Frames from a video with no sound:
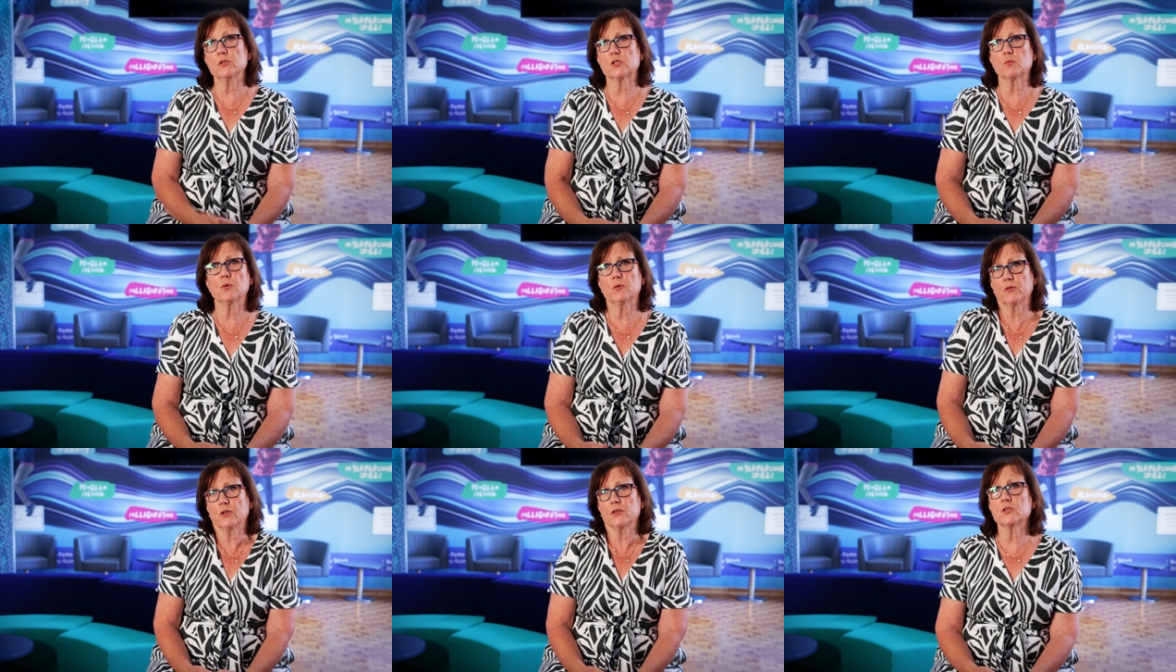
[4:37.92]
would
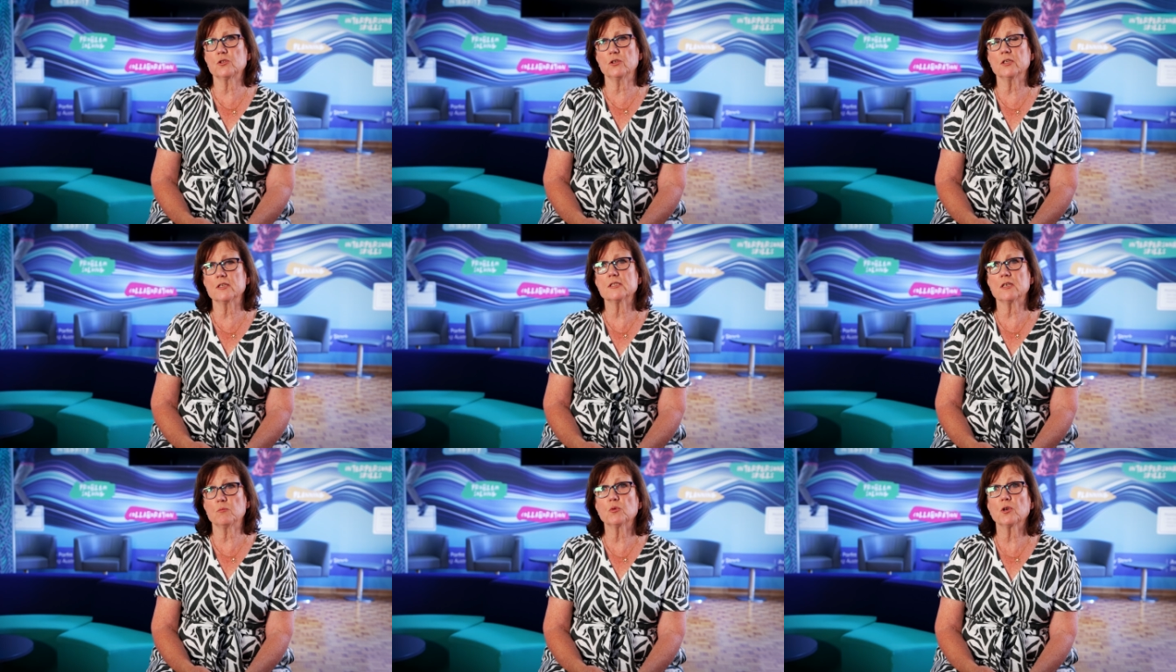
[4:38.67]
support those
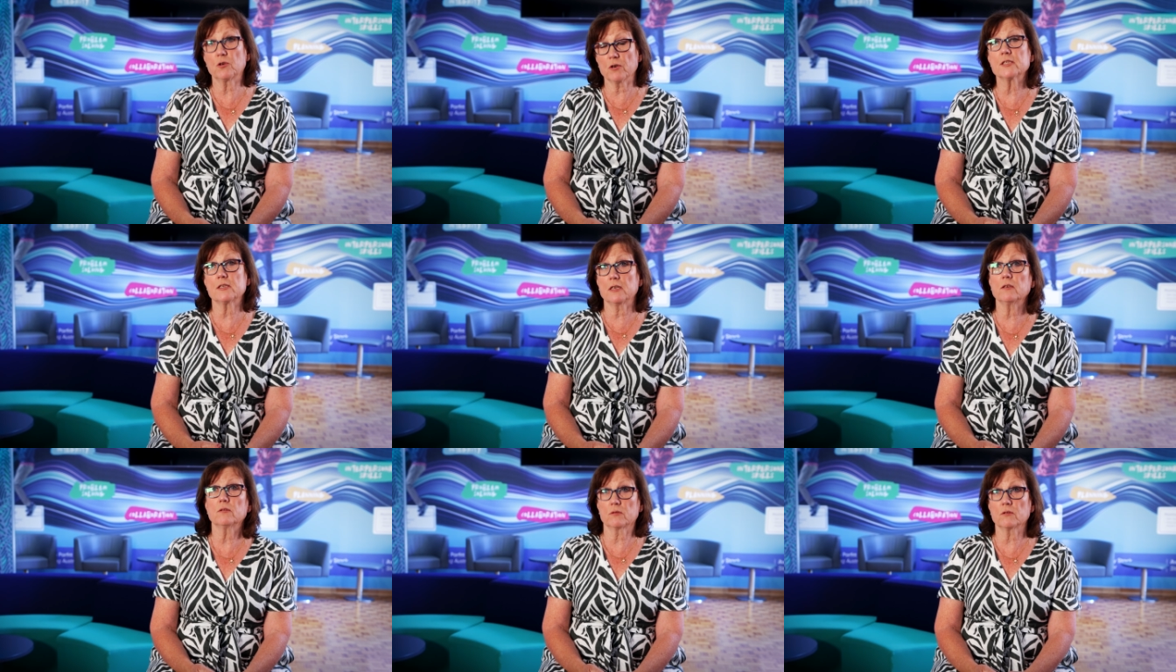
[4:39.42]
students in
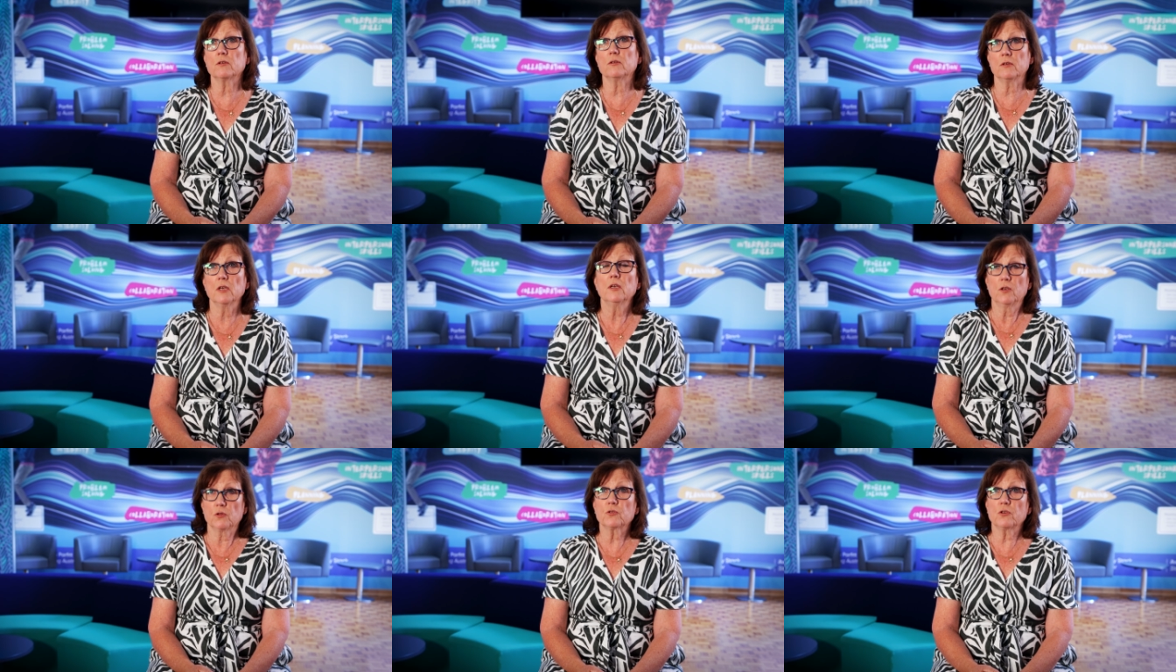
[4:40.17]
progressing through
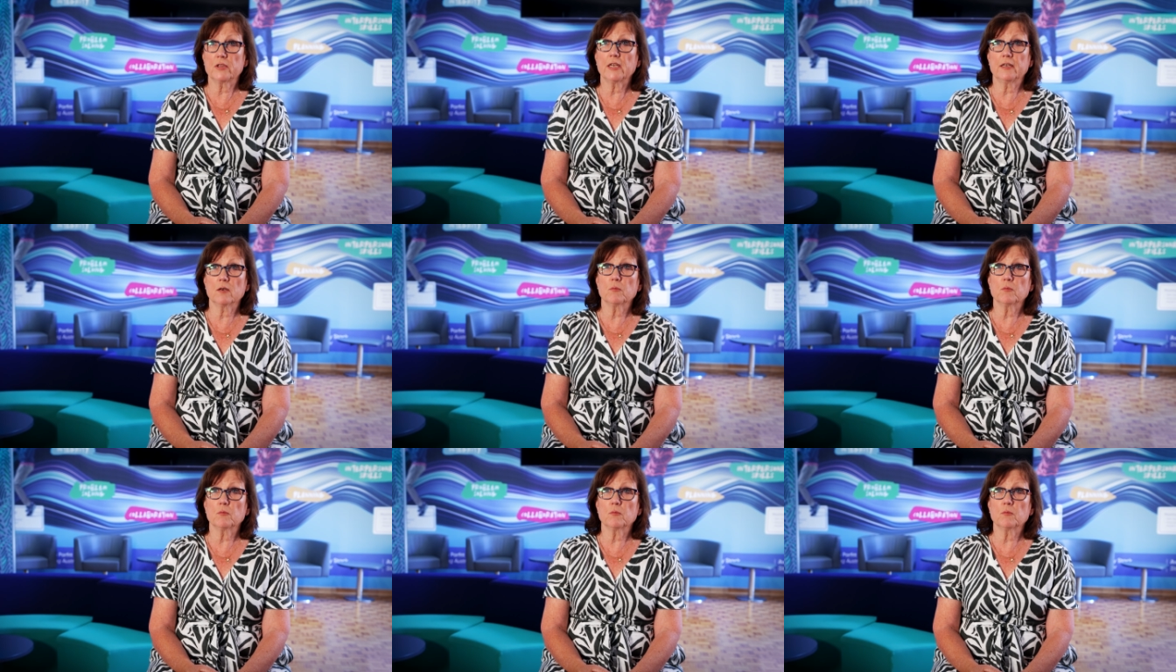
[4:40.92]
through their